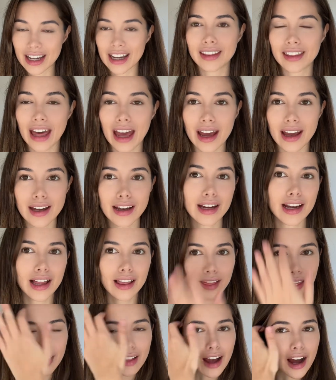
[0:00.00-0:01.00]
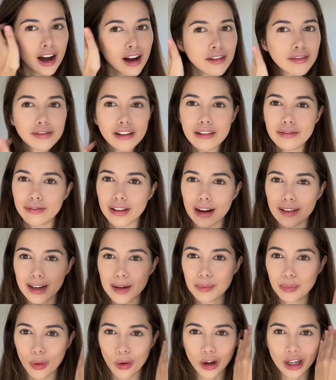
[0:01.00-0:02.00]
they love a very
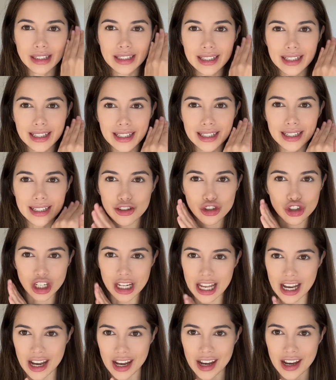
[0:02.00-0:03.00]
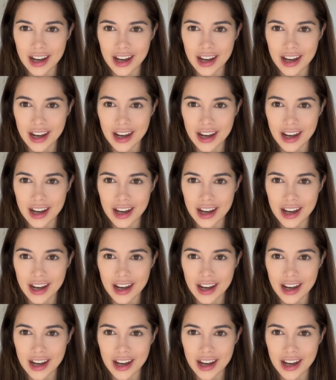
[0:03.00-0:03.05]
pointy chin.